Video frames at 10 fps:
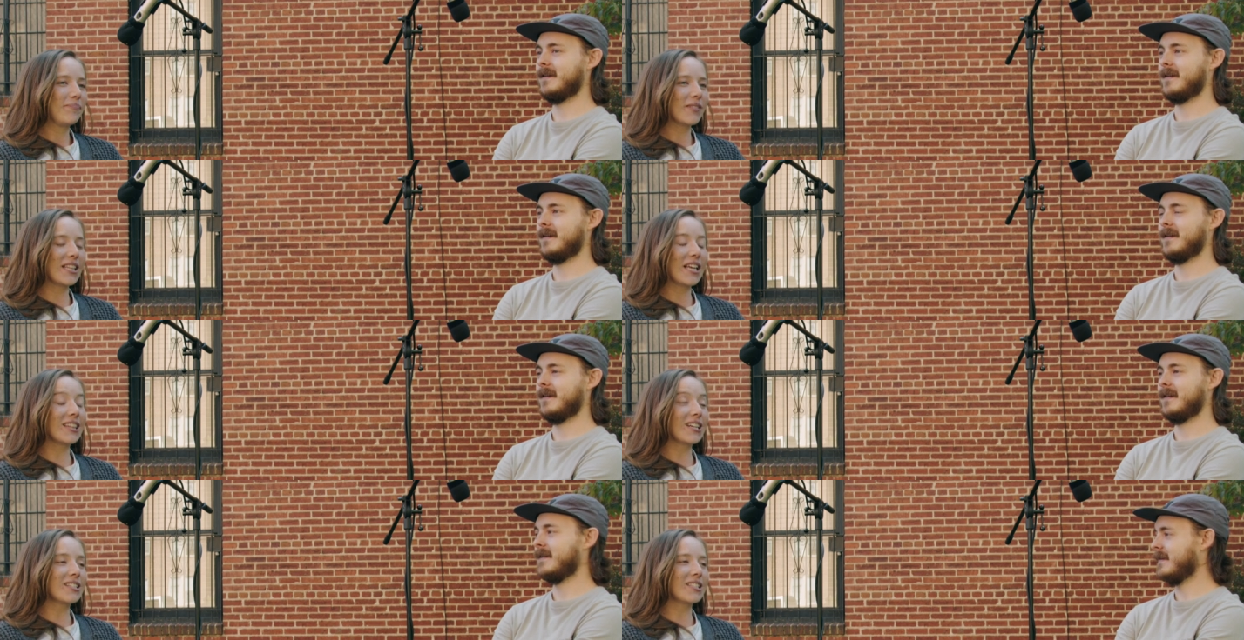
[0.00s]
Speaker 1: And that
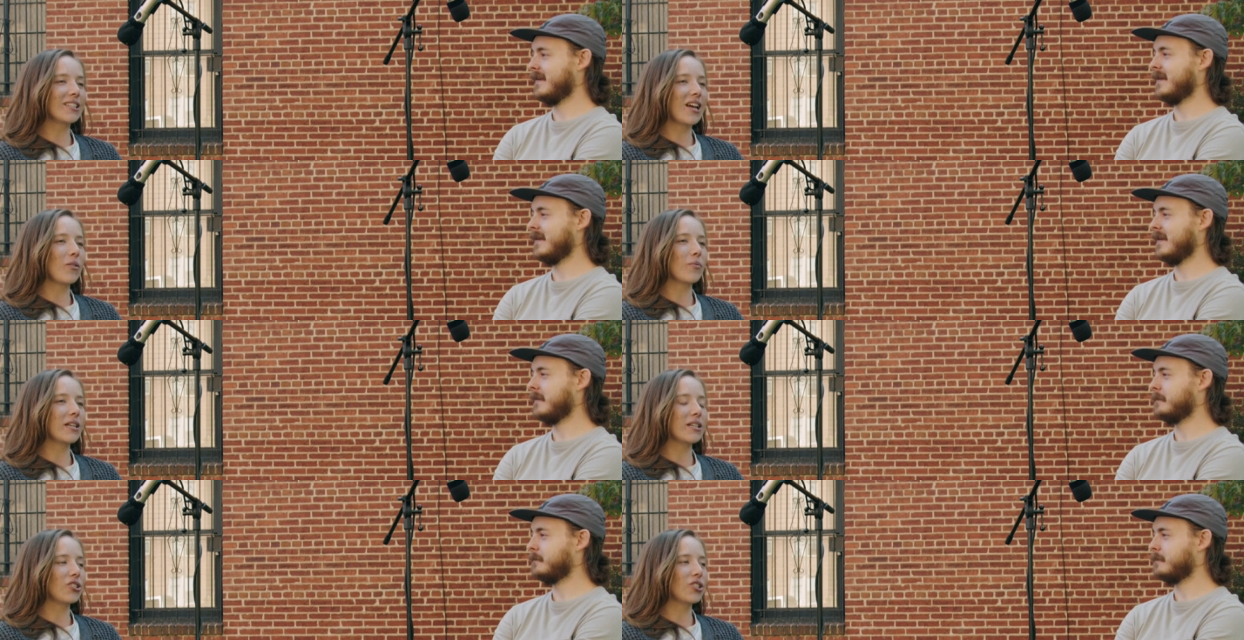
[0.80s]
third scene that we
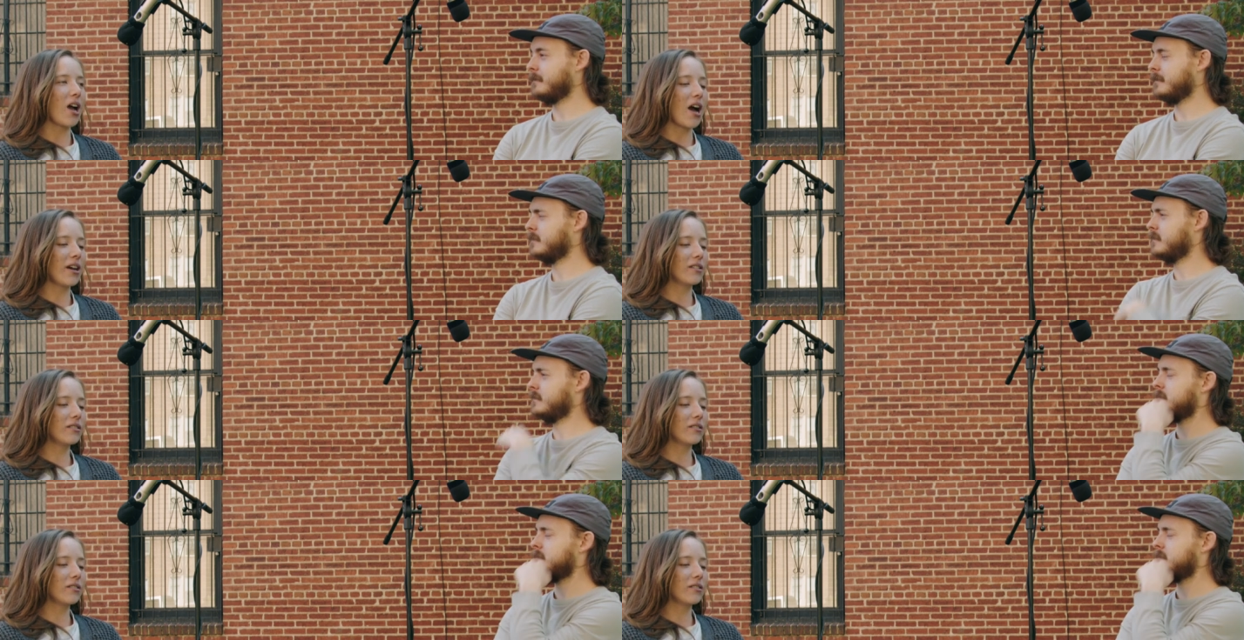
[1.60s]
had shot